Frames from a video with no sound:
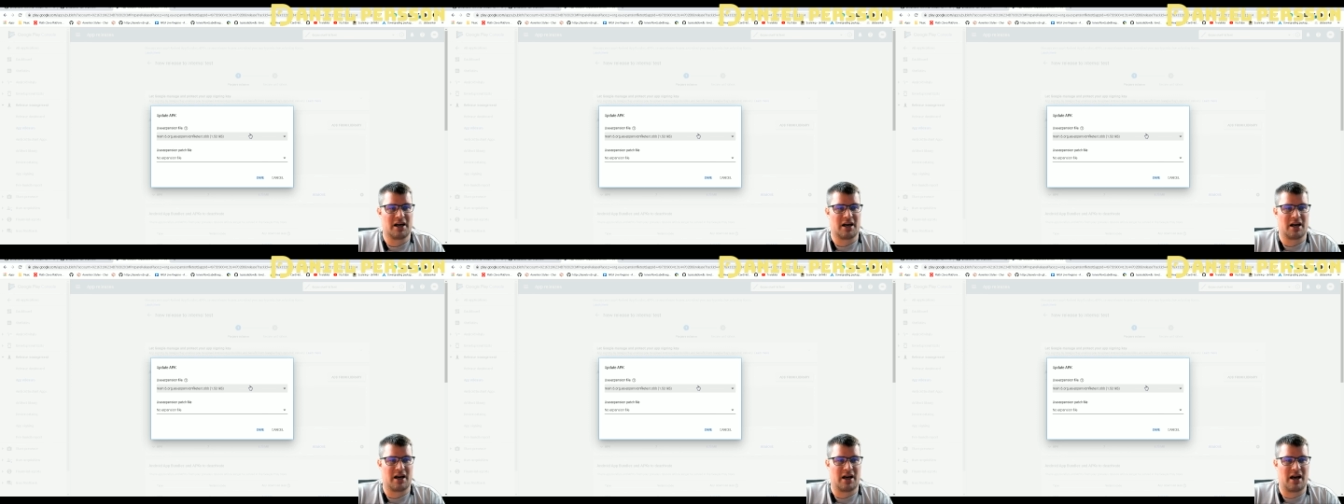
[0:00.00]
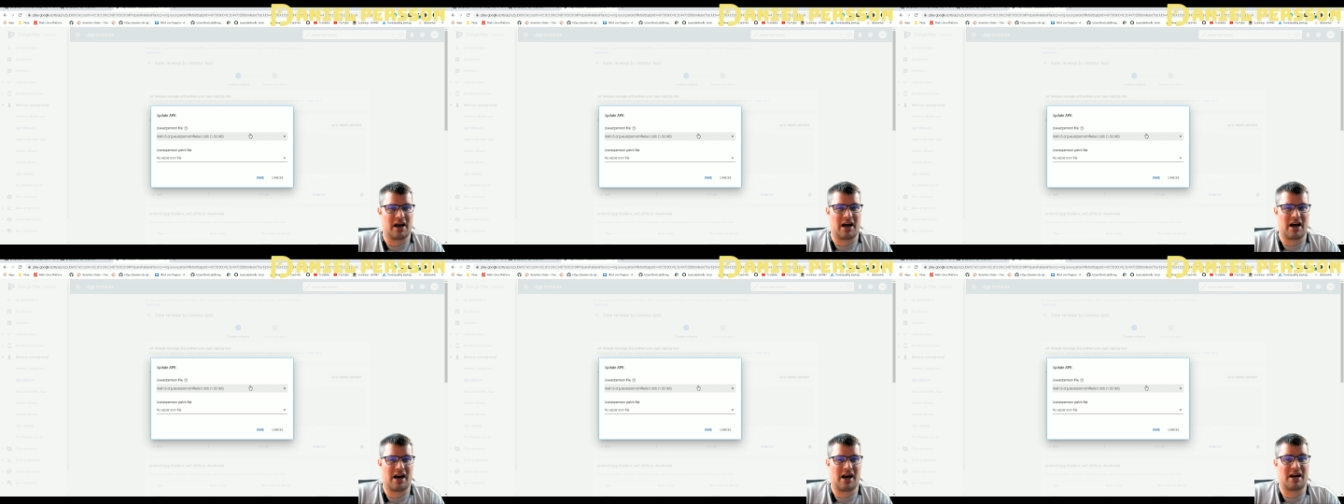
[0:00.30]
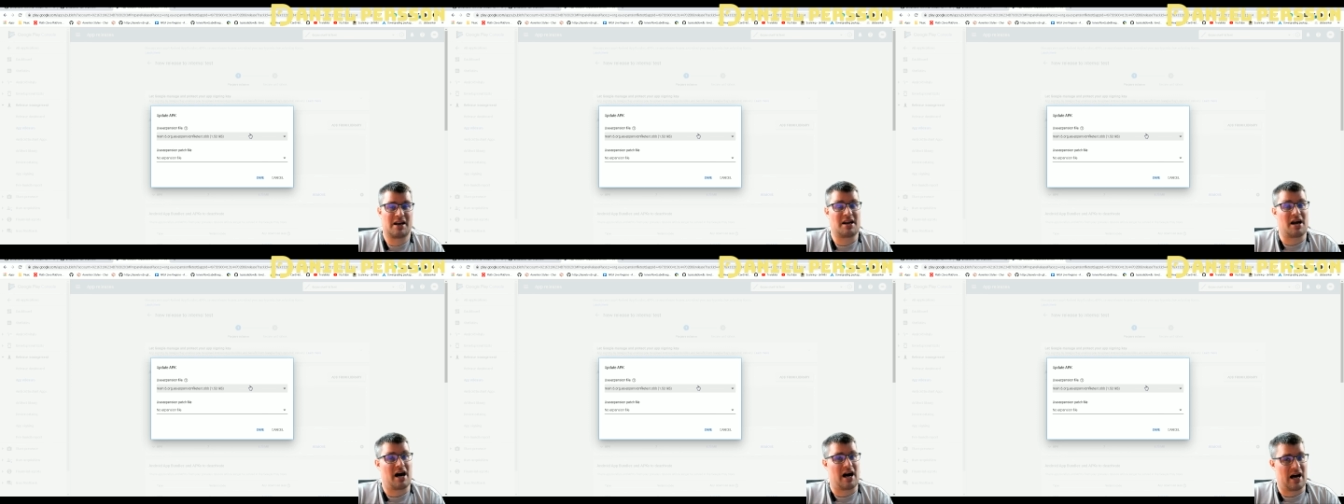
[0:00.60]

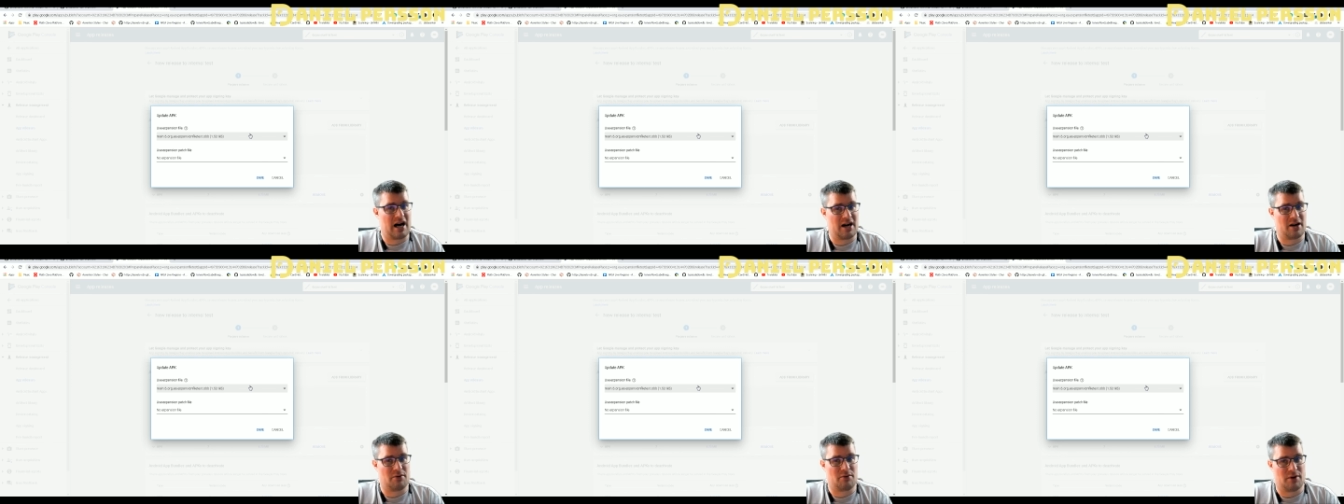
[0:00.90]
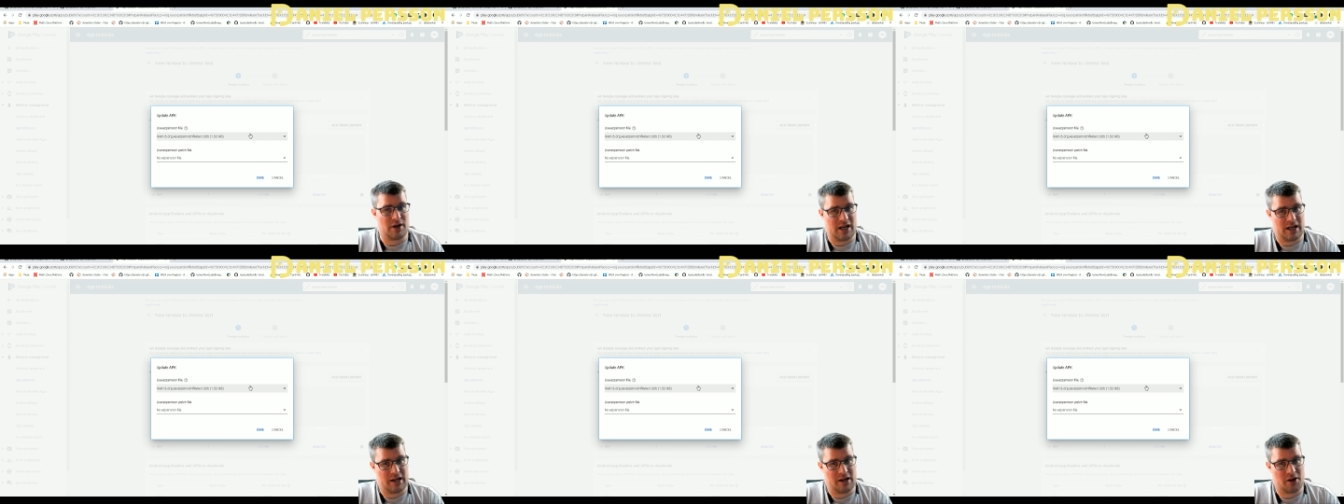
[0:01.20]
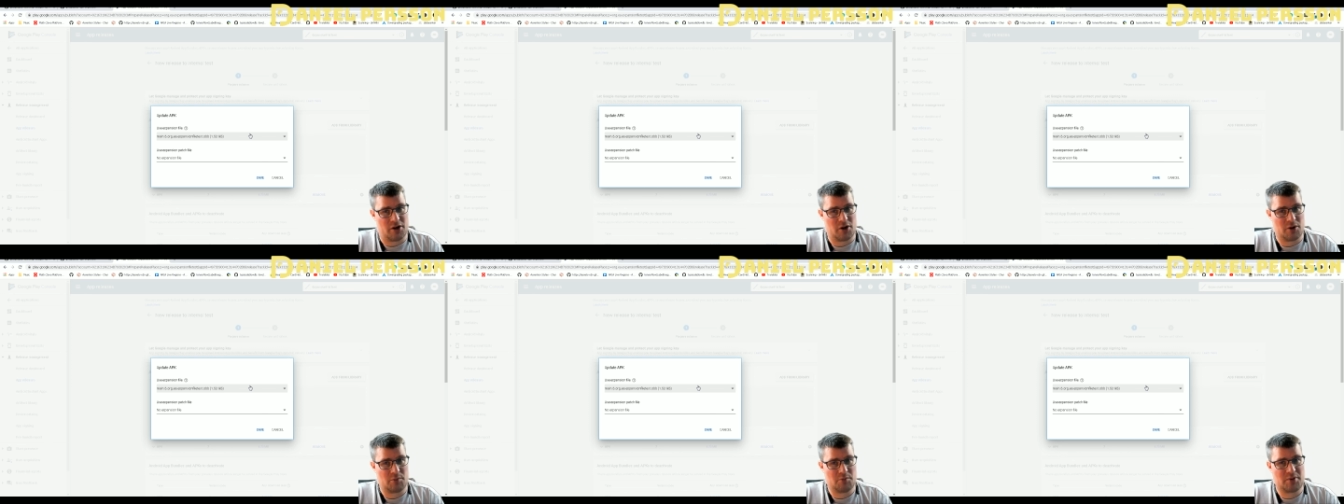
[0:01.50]
and I really
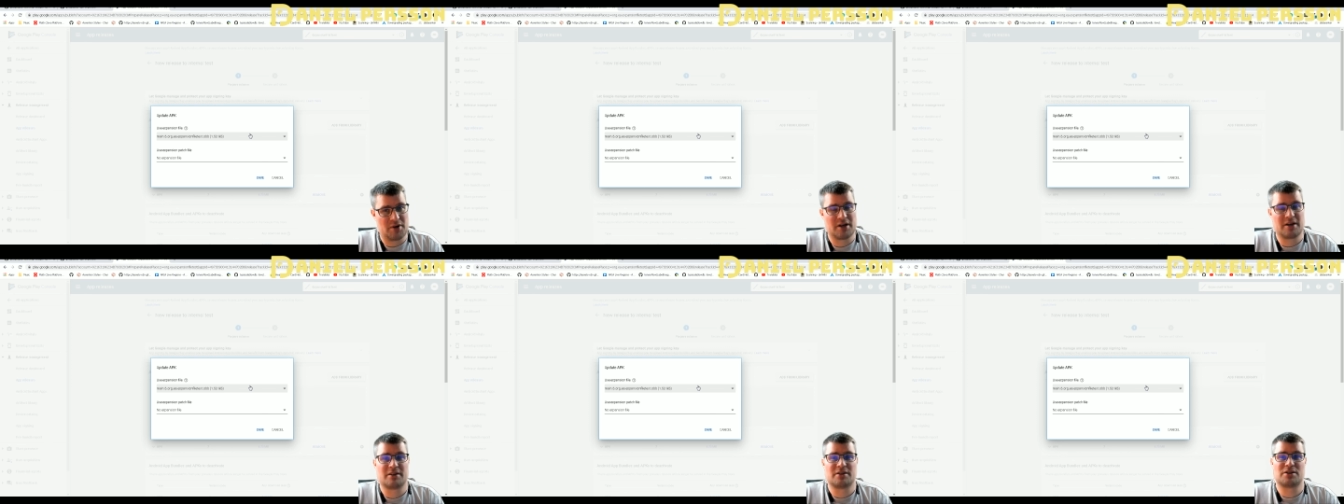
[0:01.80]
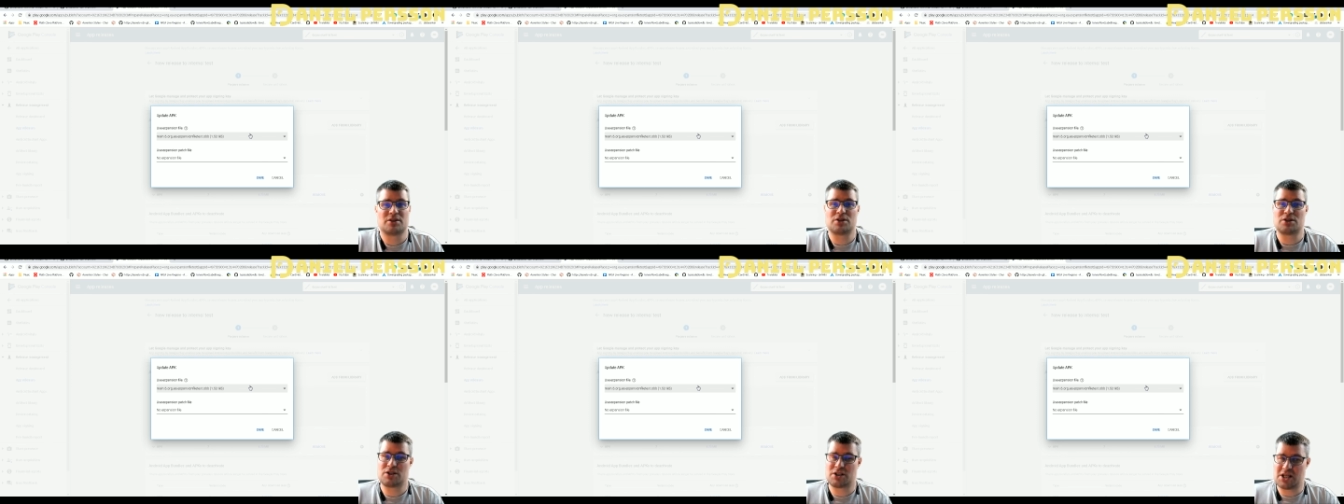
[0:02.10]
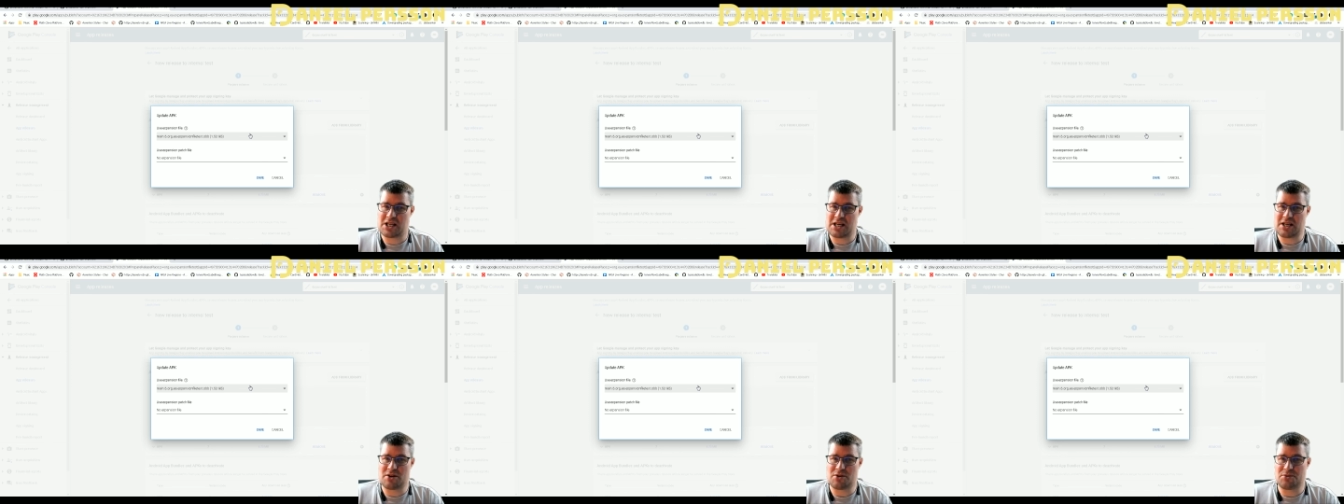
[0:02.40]
hope to
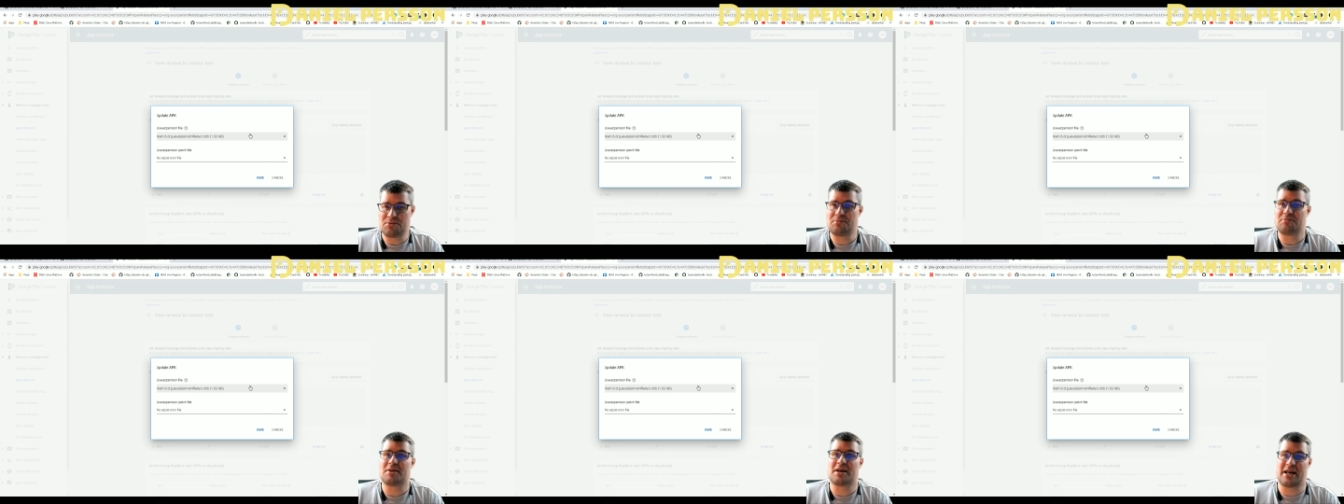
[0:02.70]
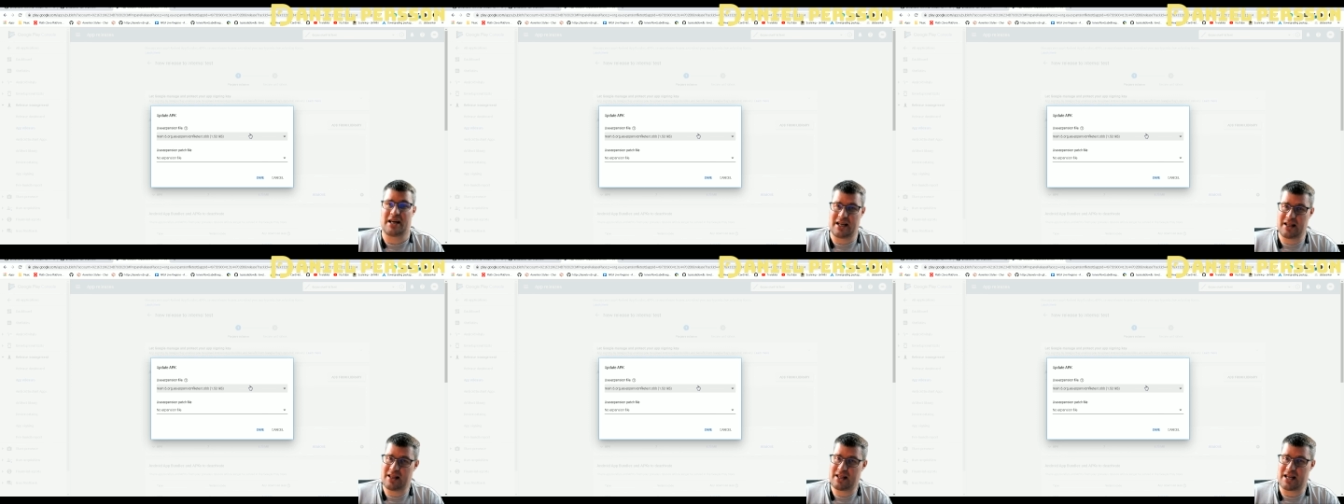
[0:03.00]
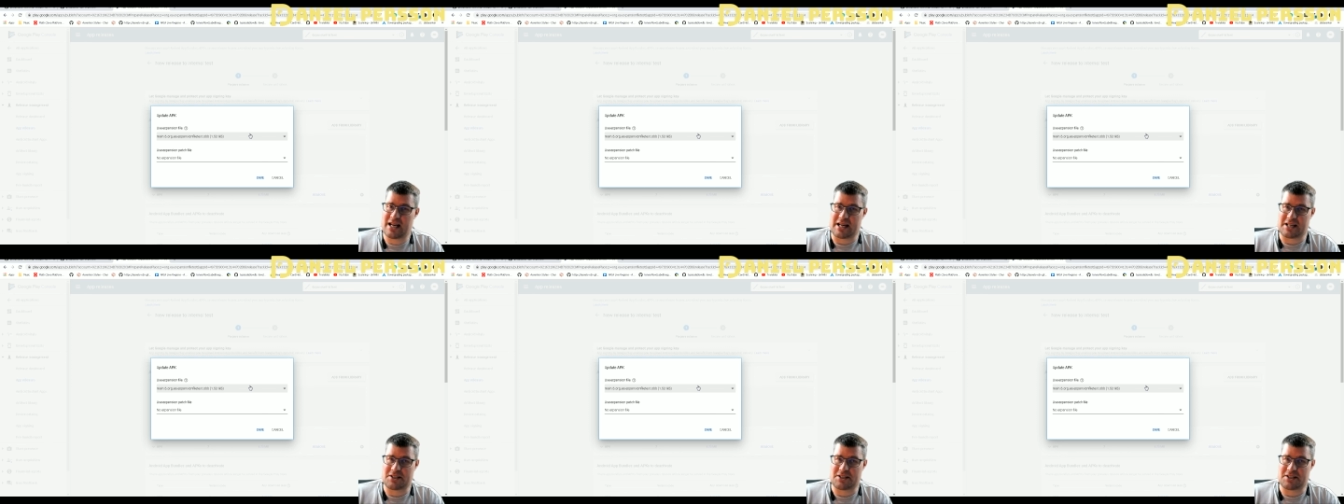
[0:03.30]
see you in the next